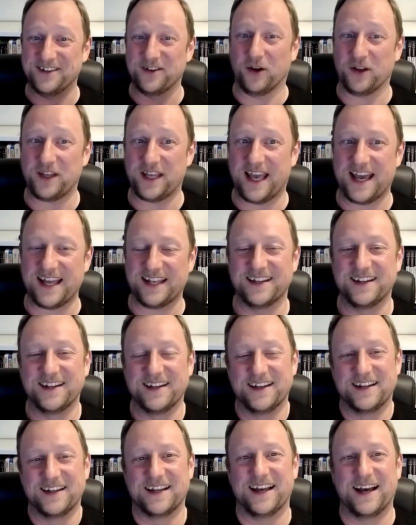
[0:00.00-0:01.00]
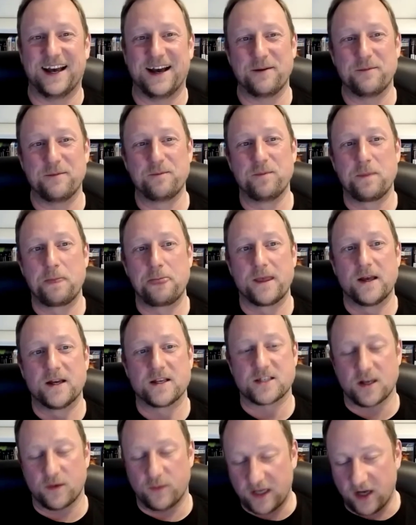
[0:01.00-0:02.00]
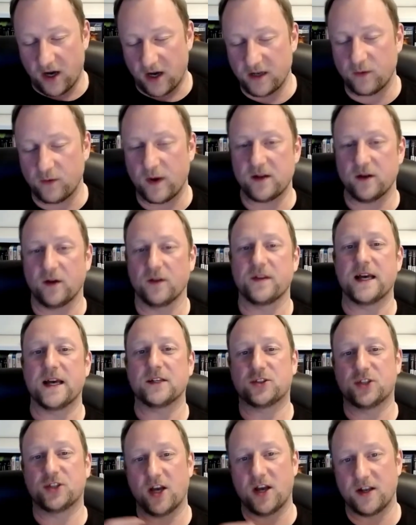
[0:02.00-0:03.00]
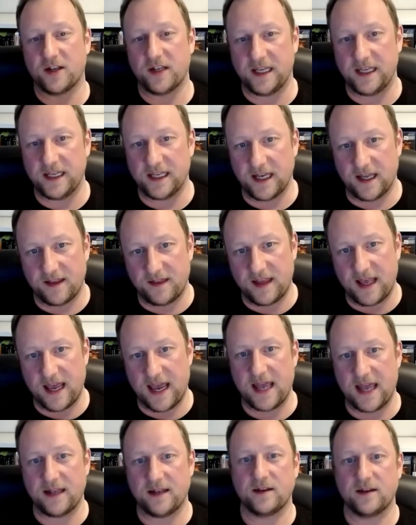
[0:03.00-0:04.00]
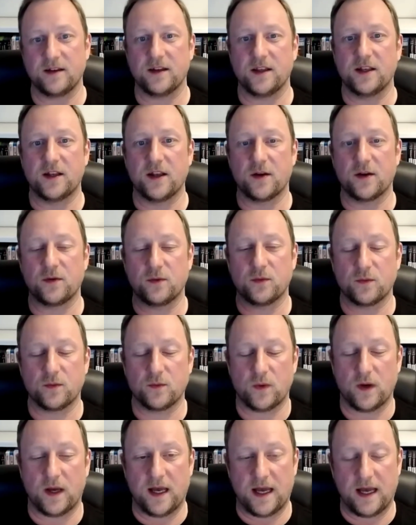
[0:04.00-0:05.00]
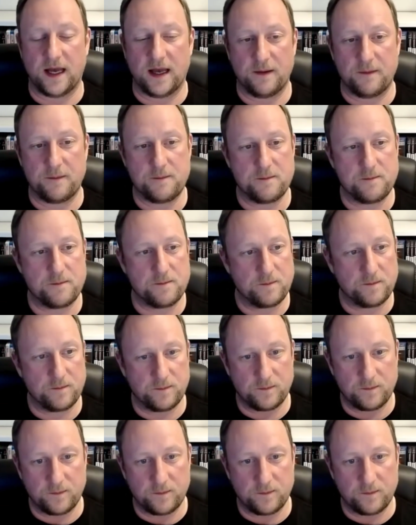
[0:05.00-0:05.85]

not yet. Um, so we kind of went on that journey, and then you know, um,